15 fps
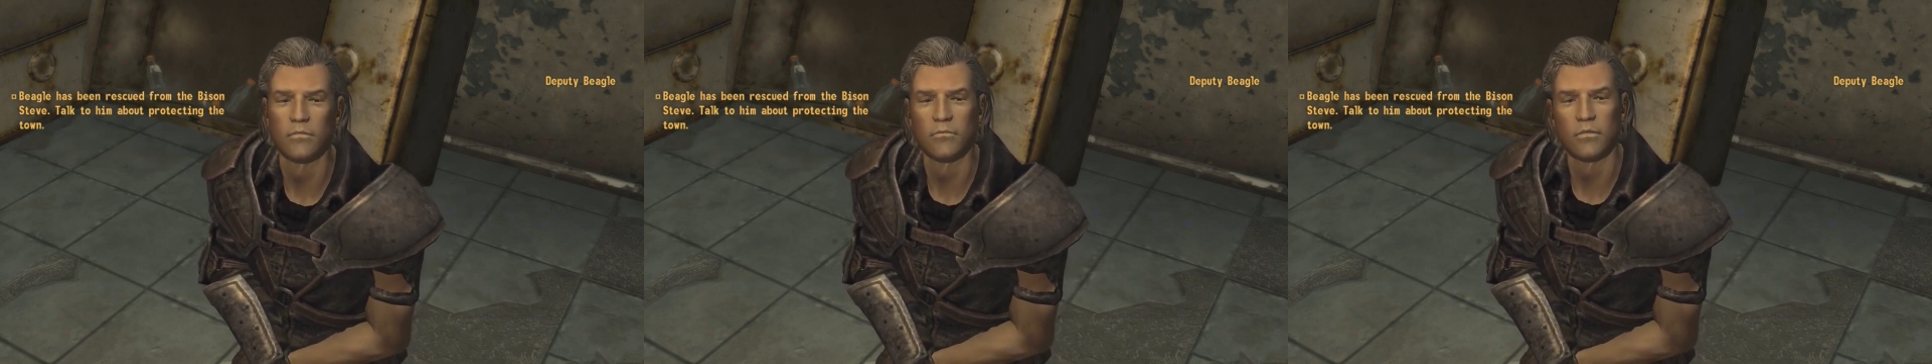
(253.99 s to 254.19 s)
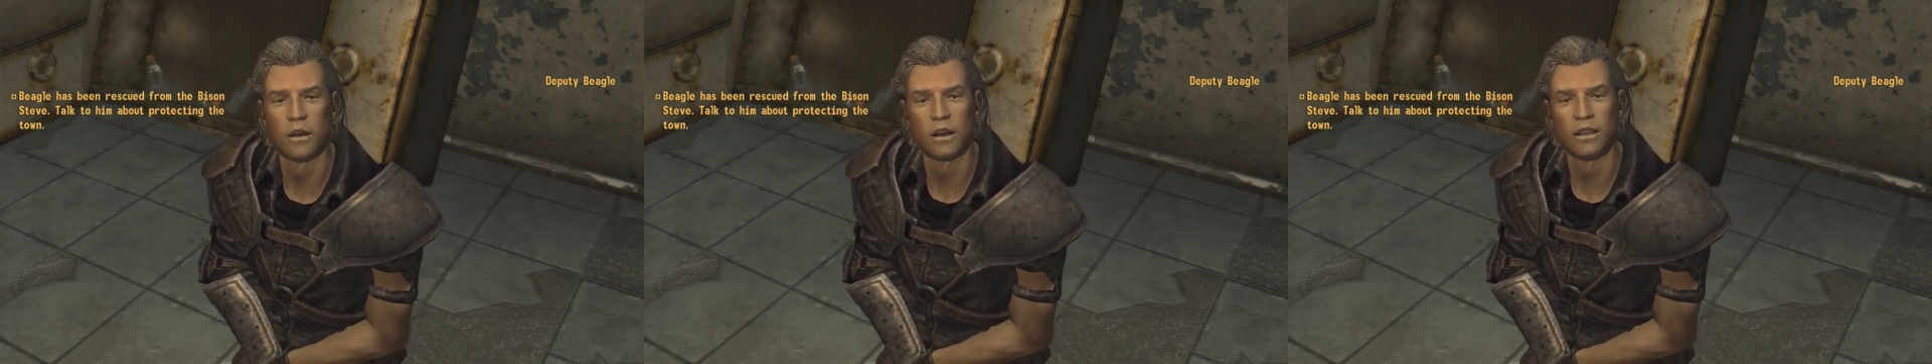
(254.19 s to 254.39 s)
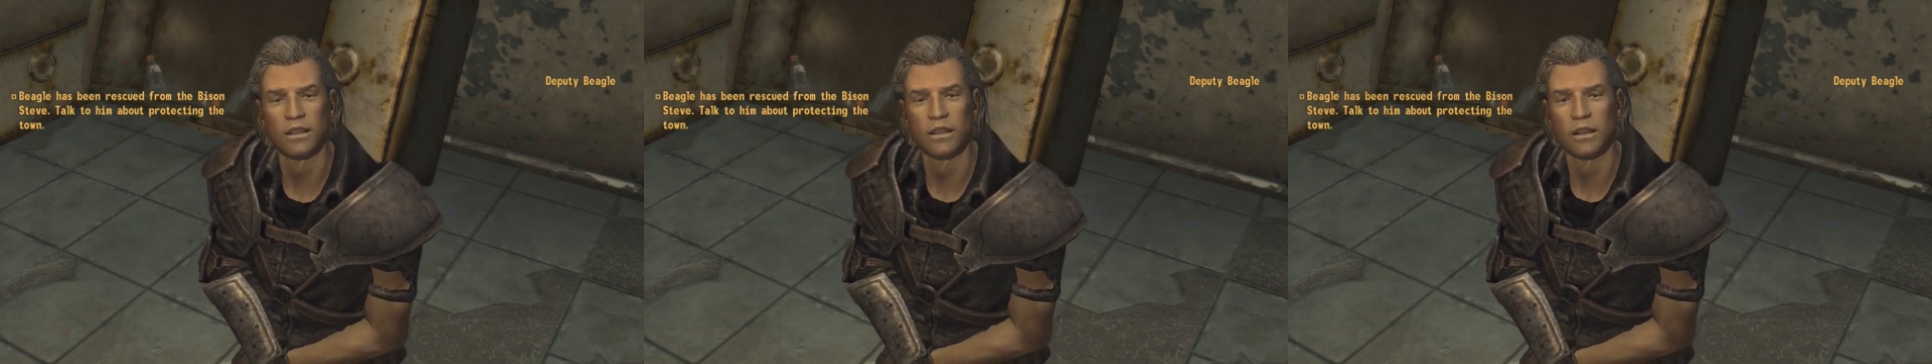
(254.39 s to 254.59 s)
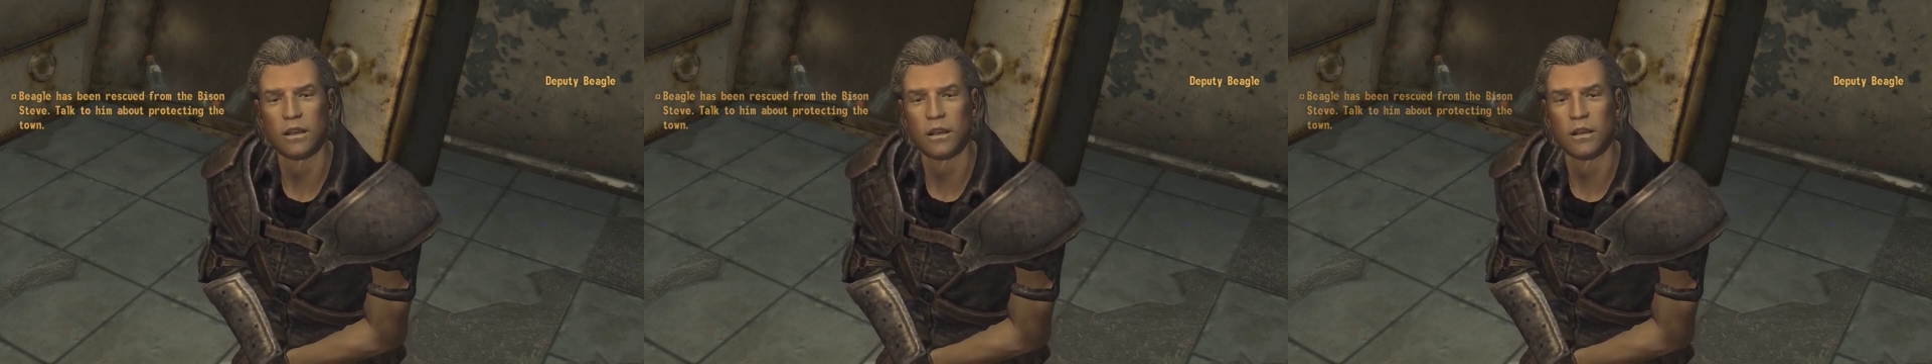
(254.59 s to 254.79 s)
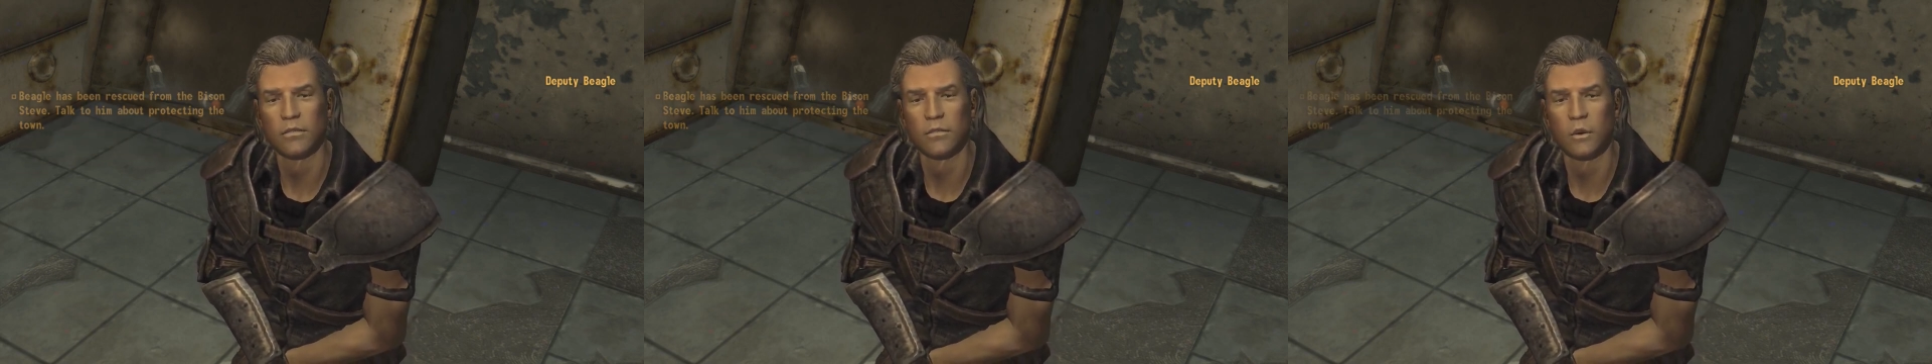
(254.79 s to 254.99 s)
But
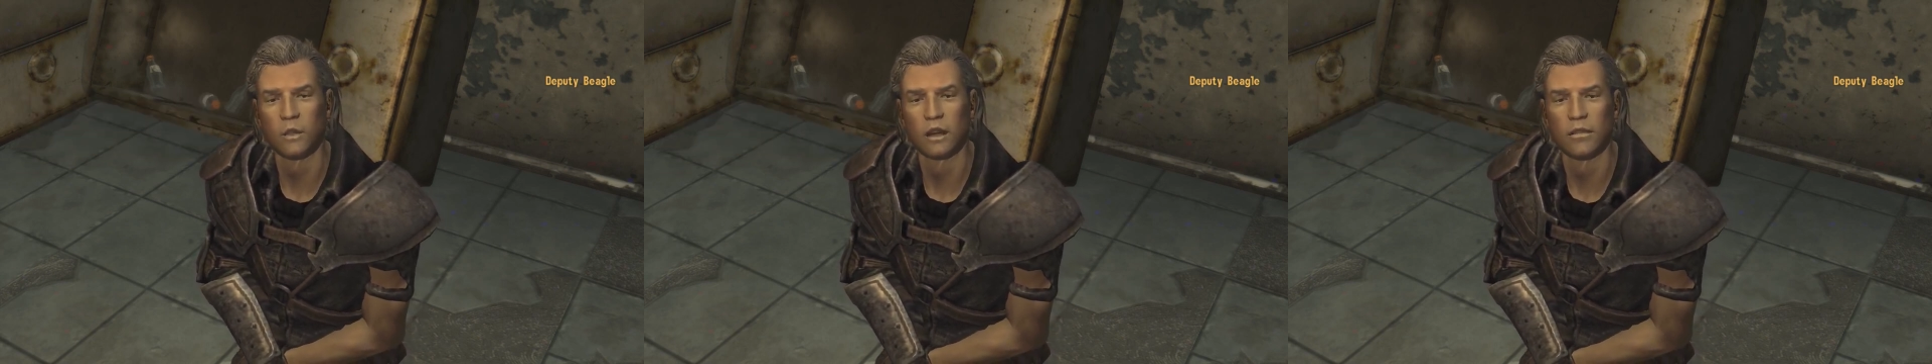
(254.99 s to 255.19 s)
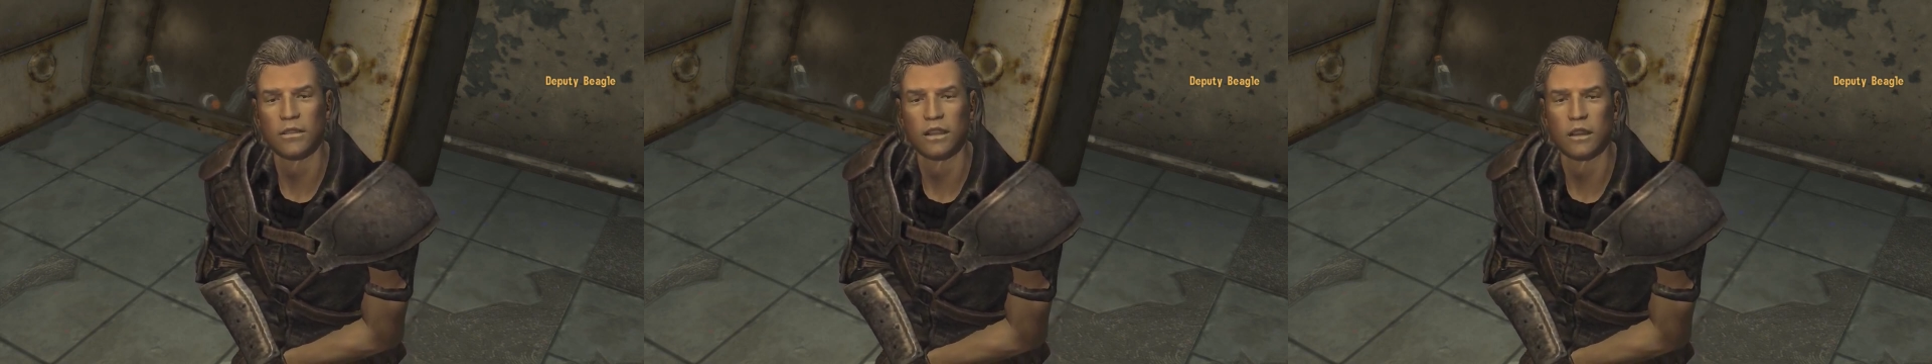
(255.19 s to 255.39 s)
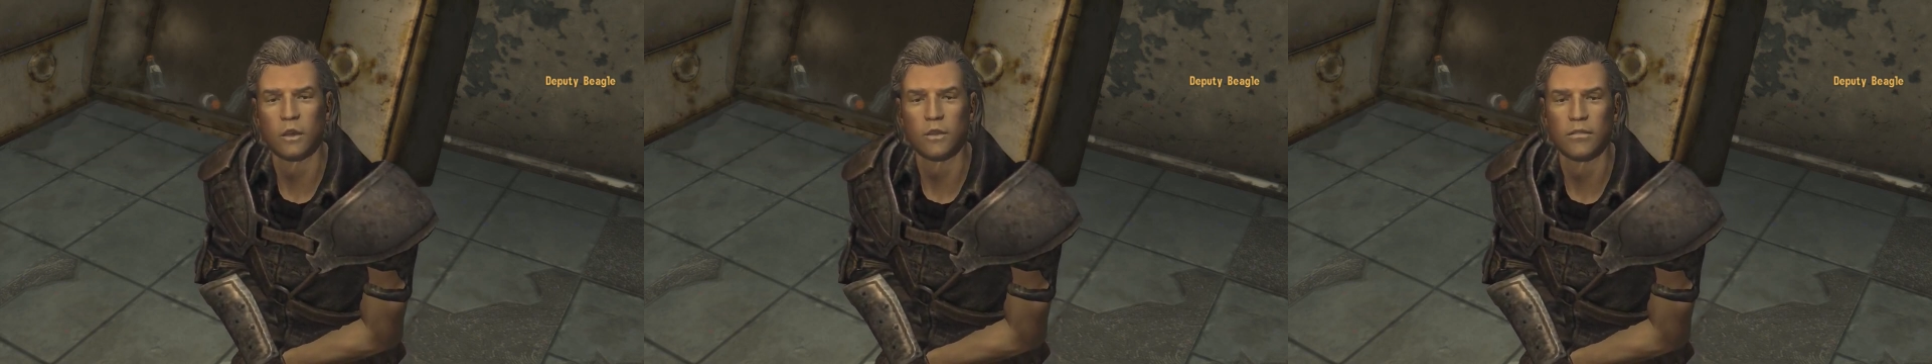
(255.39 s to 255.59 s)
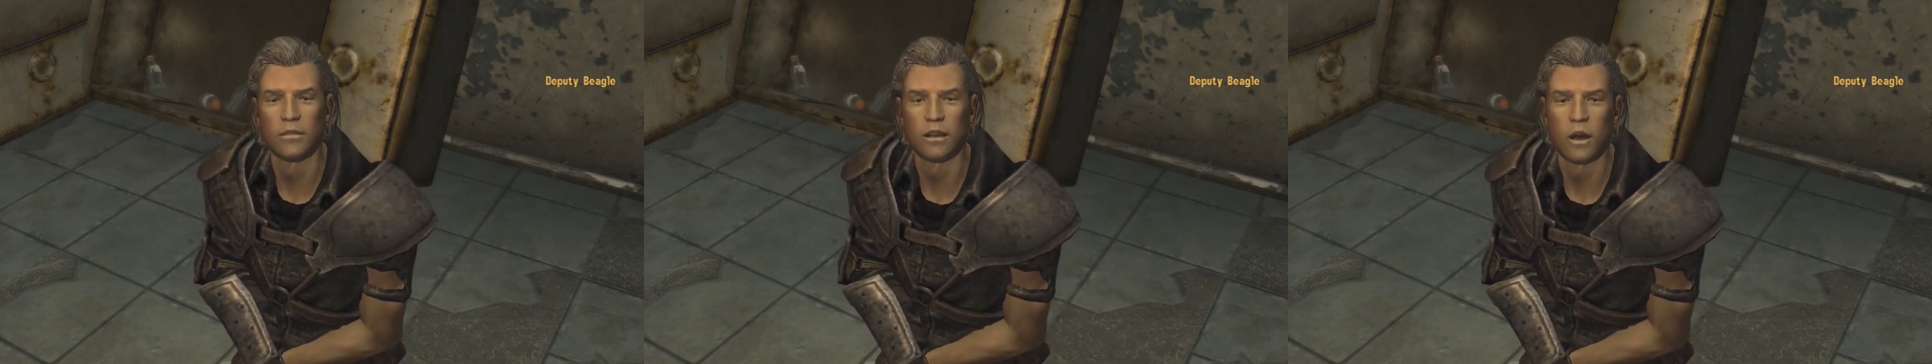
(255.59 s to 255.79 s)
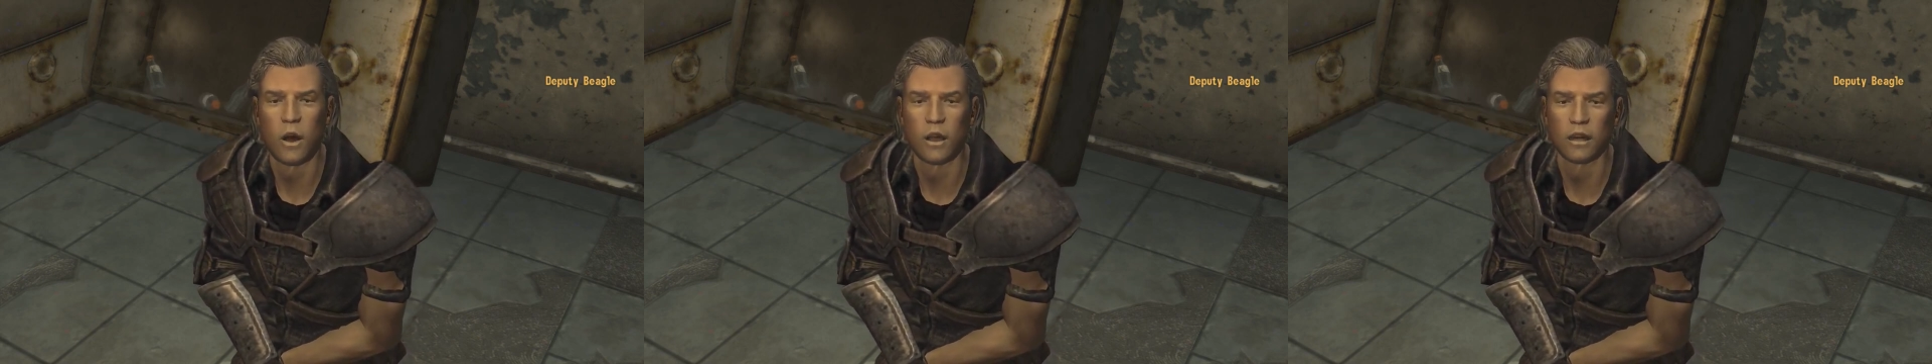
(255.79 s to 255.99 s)
I'd only slow you
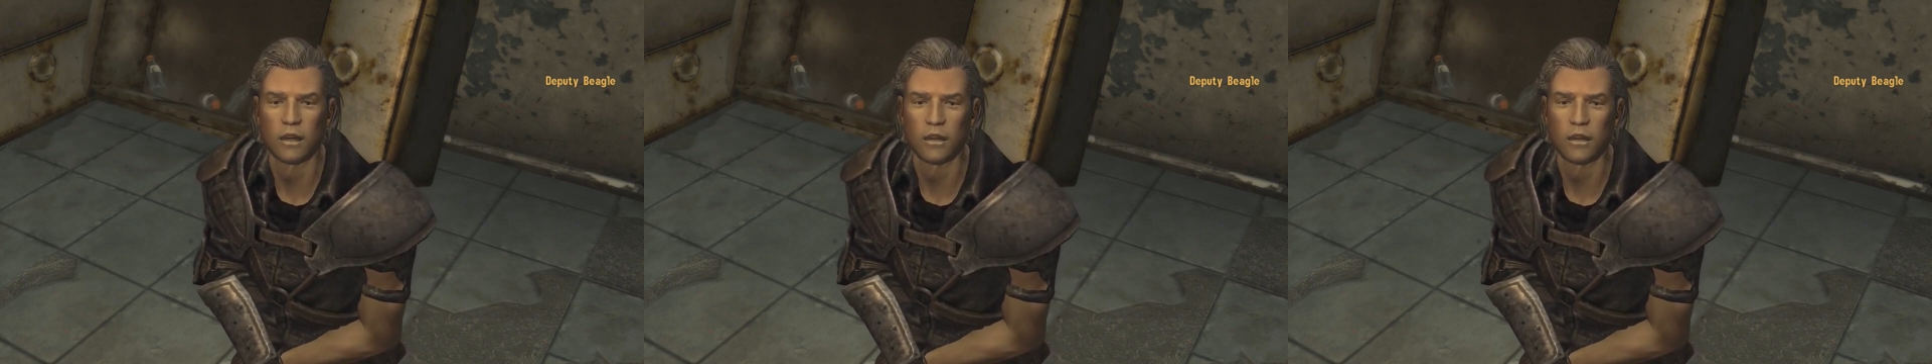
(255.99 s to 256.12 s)
down.